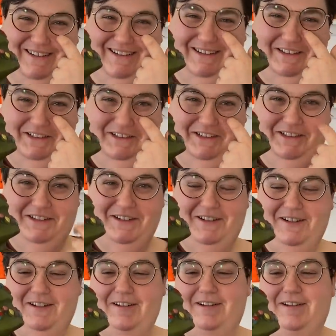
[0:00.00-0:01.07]
I'm very
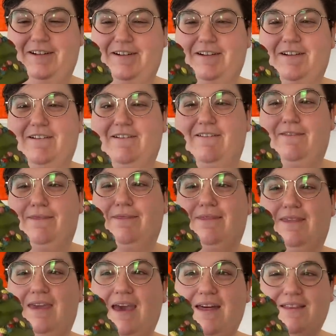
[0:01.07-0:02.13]
excited that you found this.
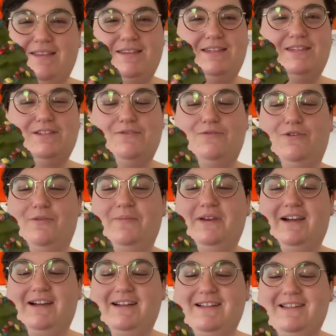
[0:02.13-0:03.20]
Yeah, this is cool
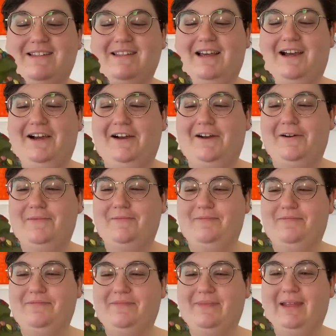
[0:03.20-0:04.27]
because
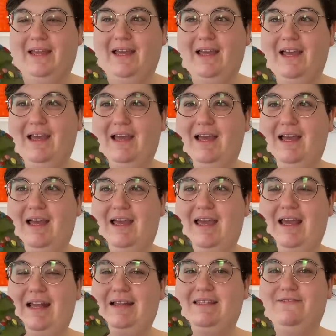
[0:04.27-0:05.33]
um,
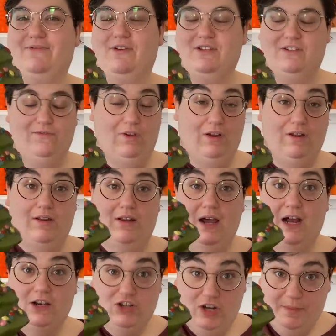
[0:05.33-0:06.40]
it's, first of all,
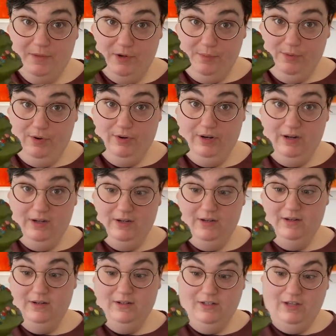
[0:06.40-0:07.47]
not chipped or broken.
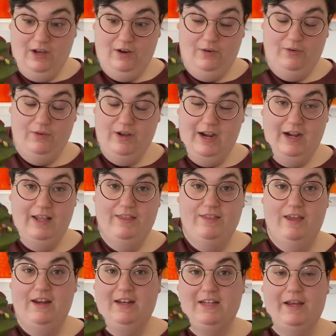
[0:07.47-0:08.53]
So any
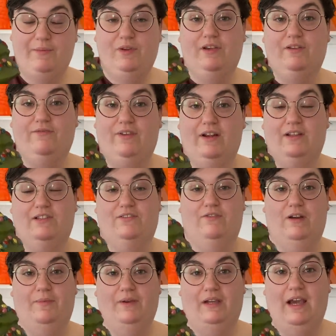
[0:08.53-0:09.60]
anytime you can find a
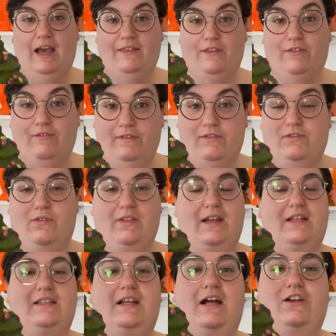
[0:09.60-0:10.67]
ceramic at the thrift store that
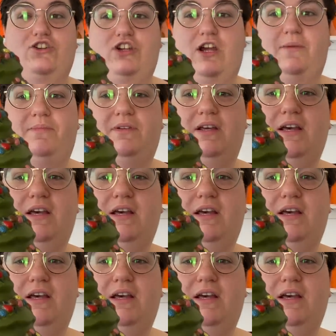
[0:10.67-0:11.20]
is not chipped,